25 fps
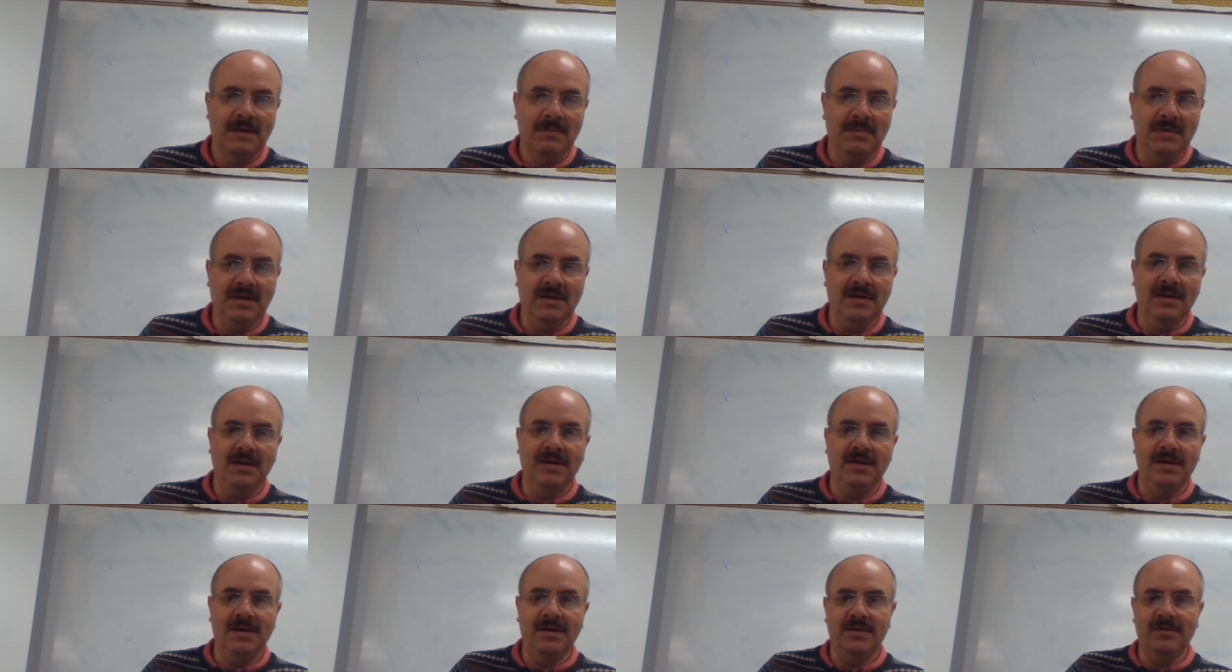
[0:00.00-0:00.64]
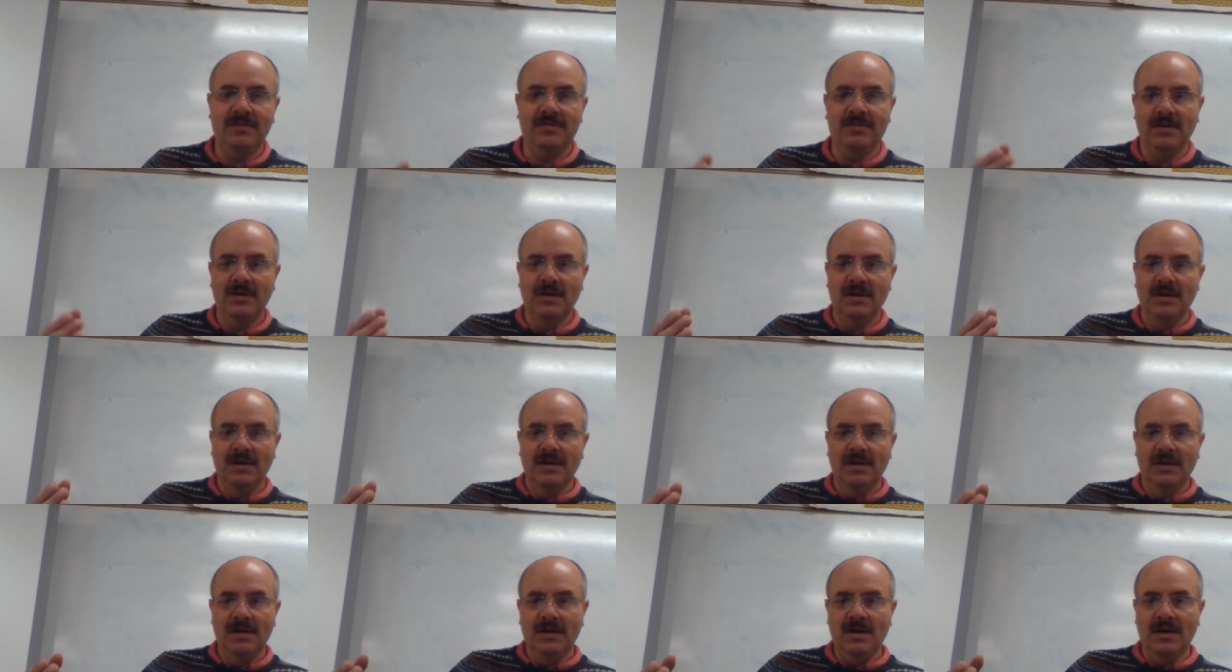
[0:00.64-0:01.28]
because
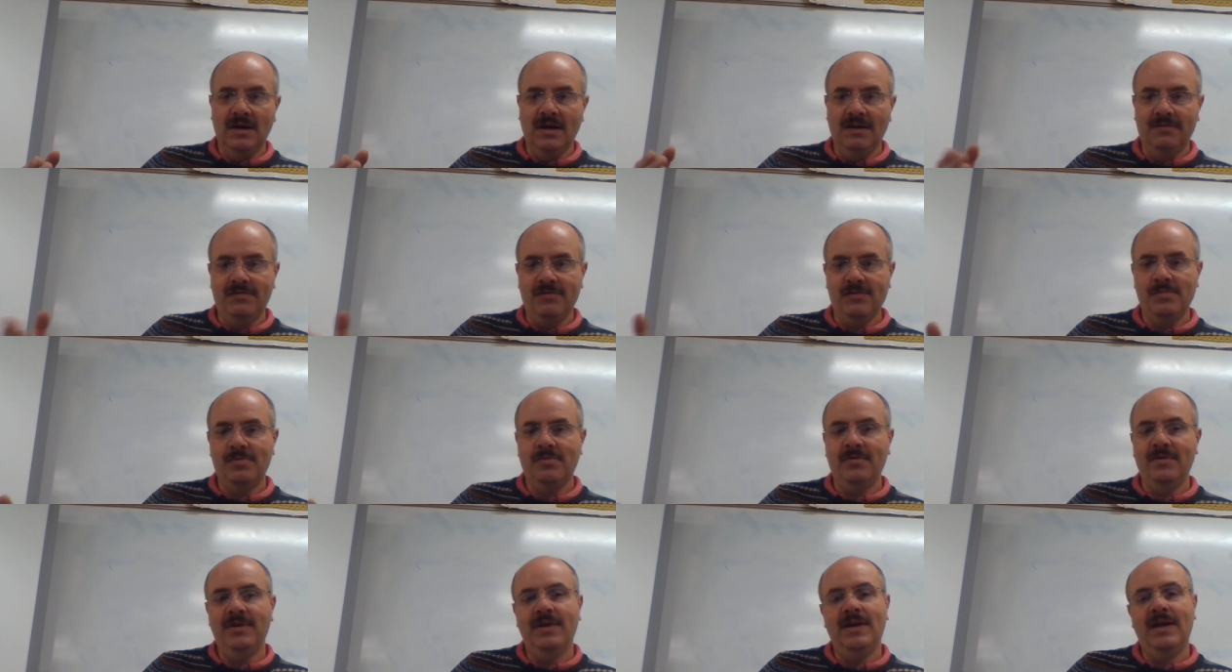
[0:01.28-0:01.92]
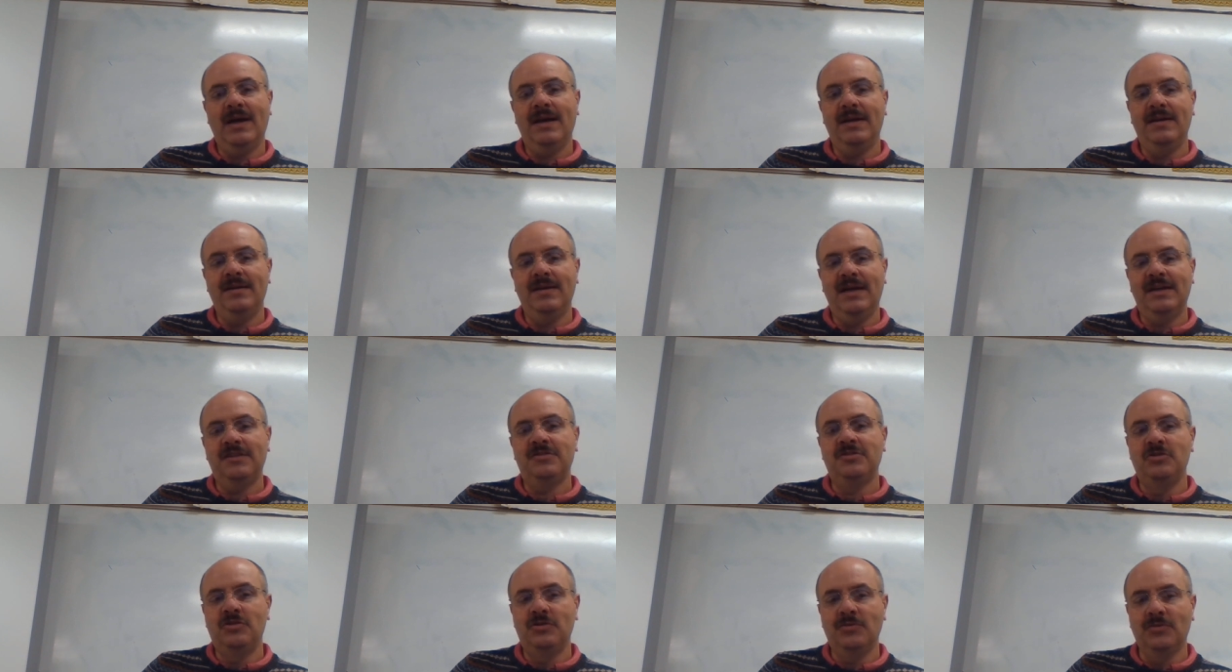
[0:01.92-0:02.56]
4.9,
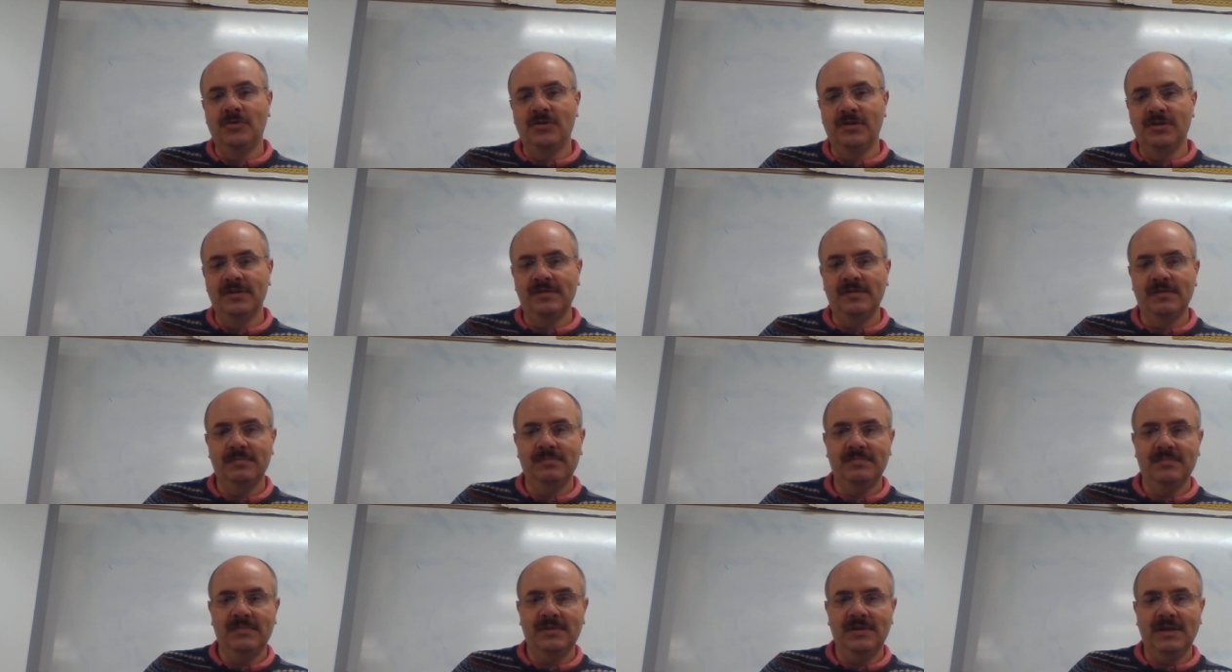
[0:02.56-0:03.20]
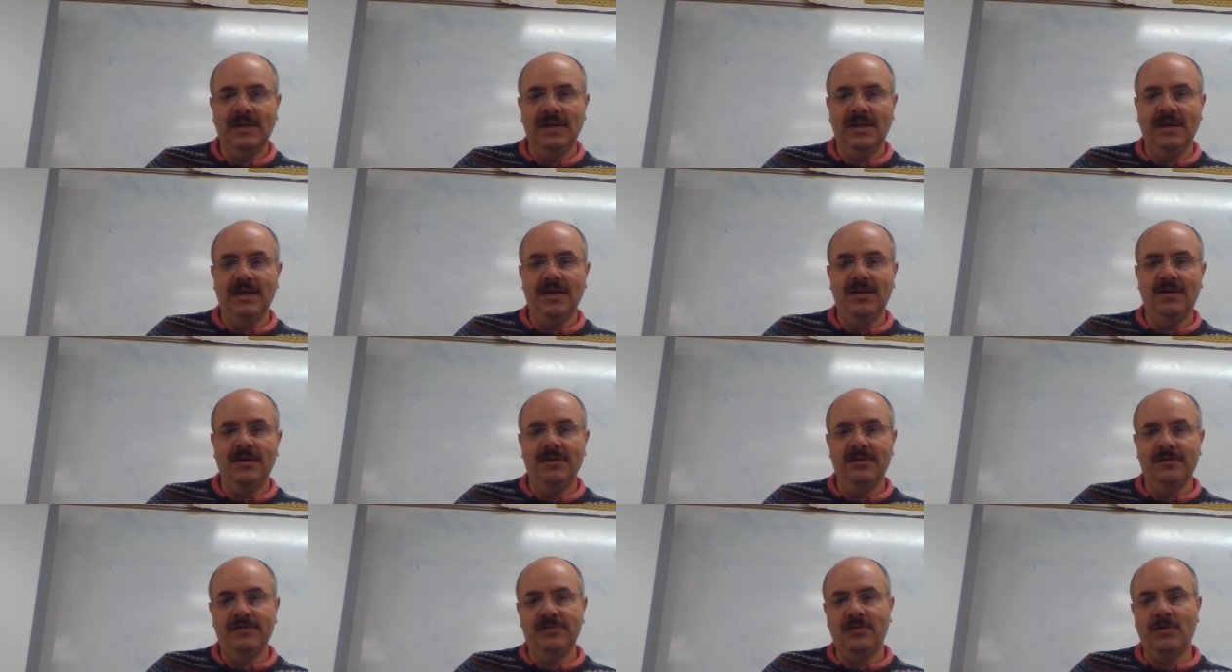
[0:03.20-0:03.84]
that's joules,
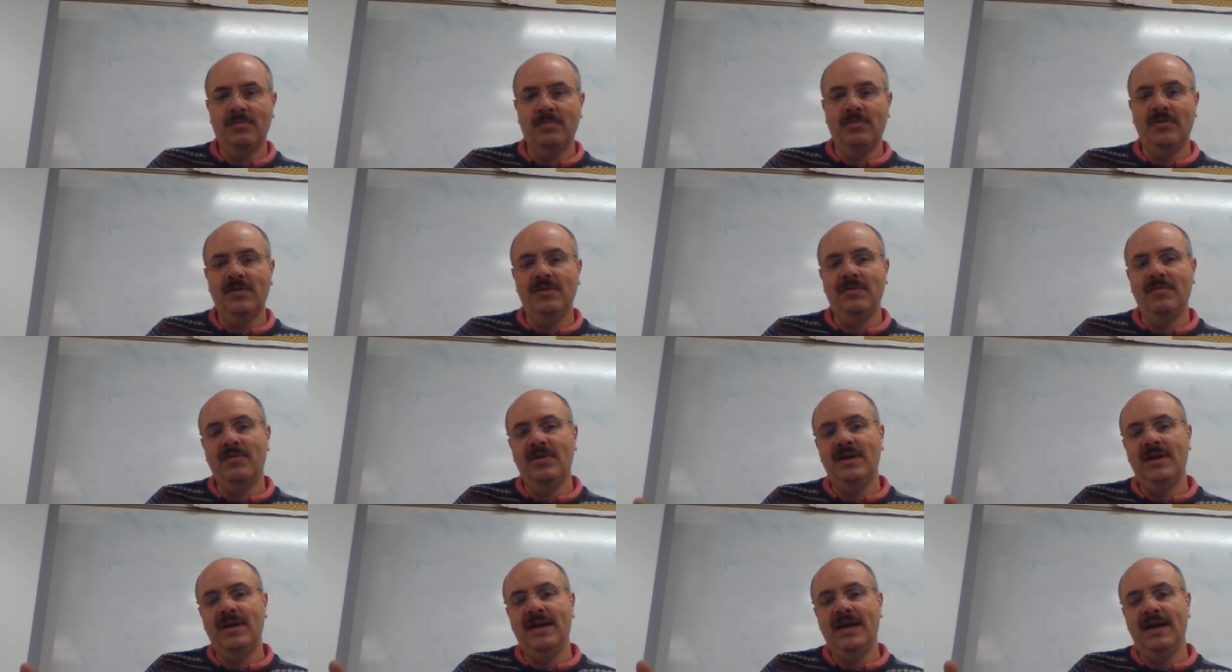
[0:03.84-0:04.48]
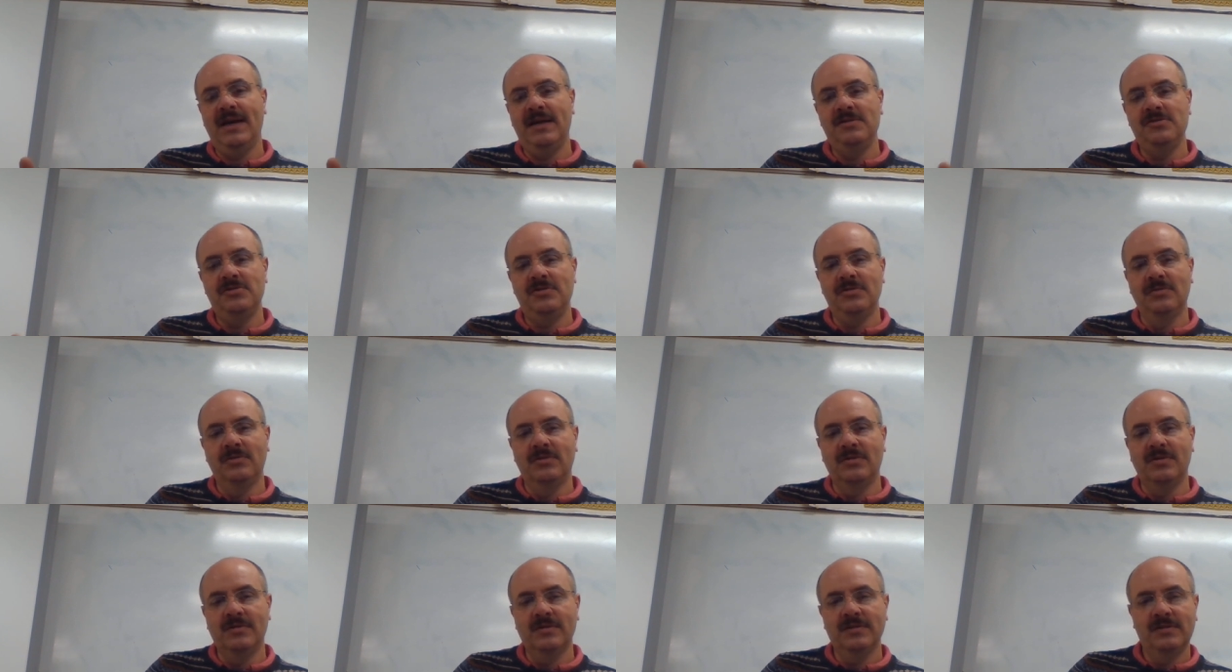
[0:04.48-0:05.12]
and there's 4.19
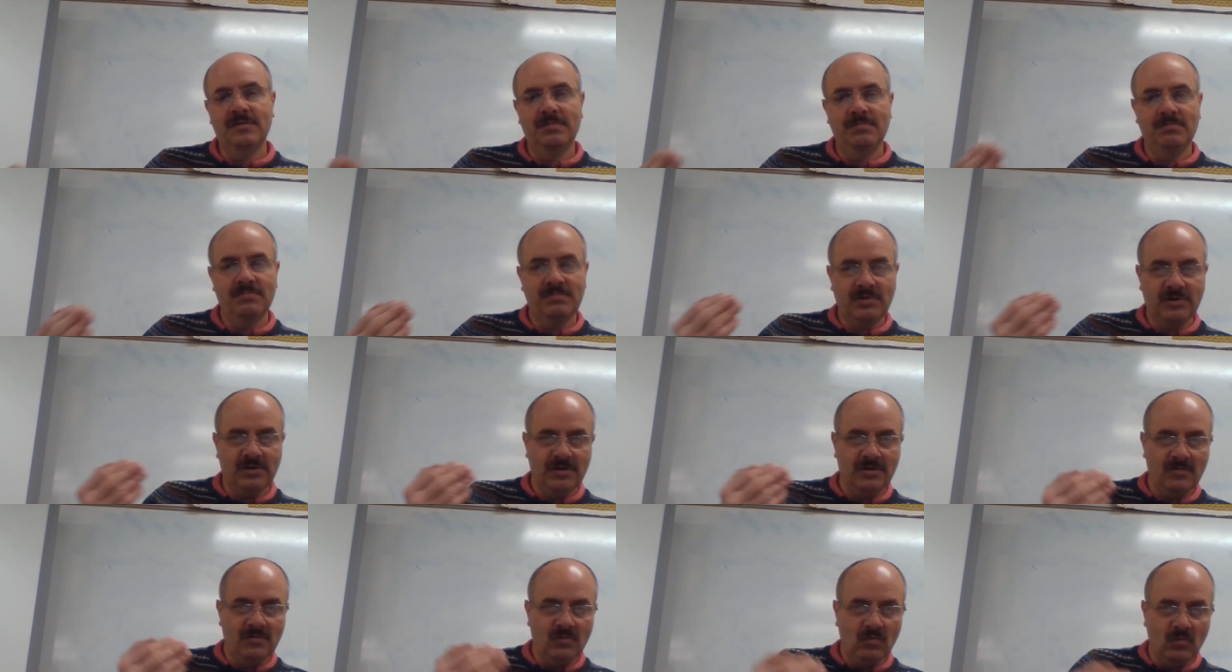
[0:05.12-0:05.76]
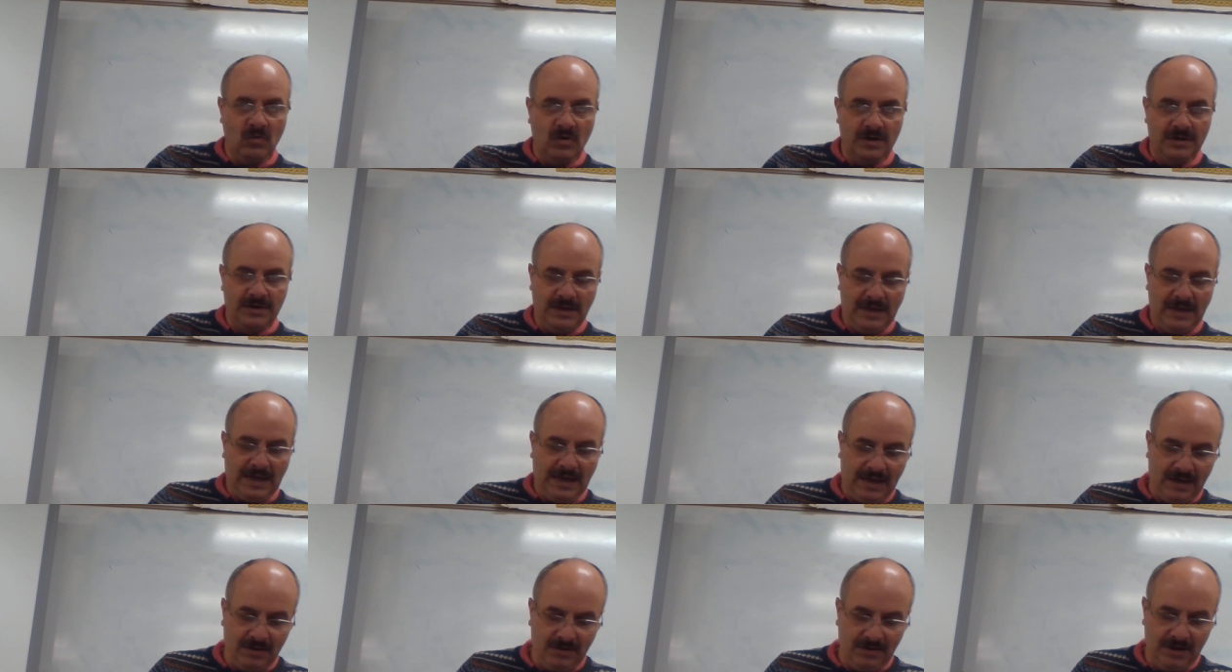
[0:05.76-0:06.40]
joules per 1
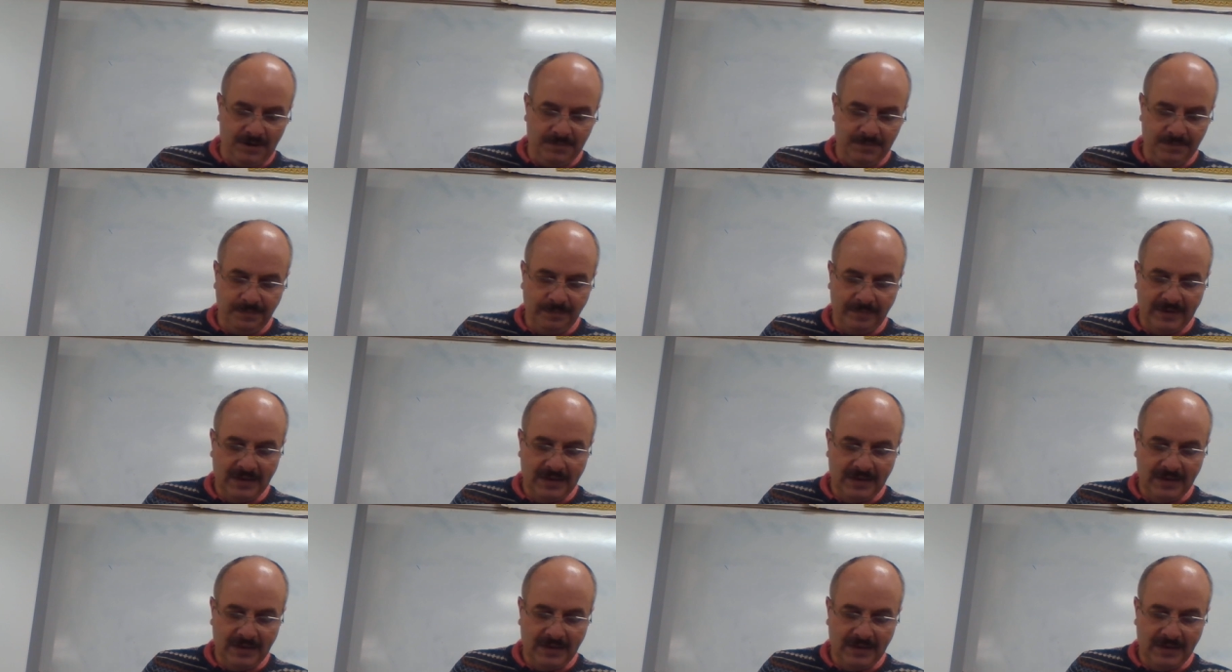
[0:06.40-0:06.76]
calorie.